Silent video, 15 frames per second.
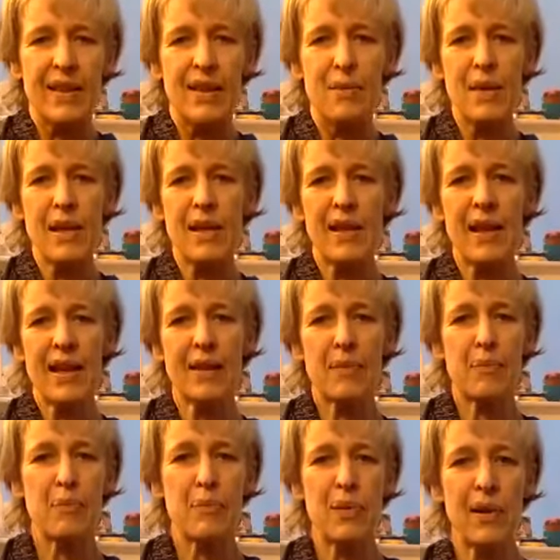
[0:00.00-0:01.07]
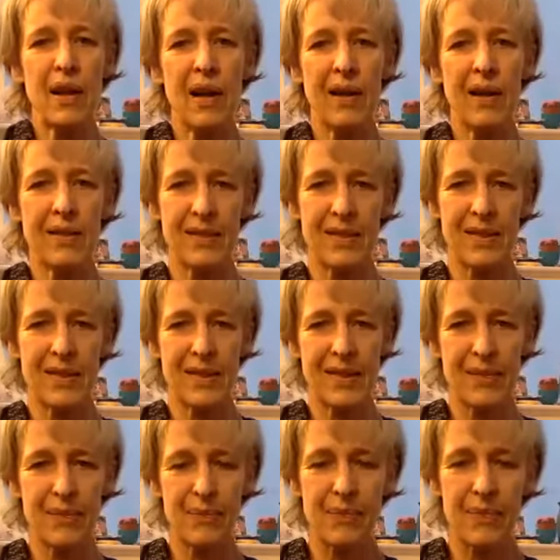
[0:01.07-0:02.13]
a bit like plants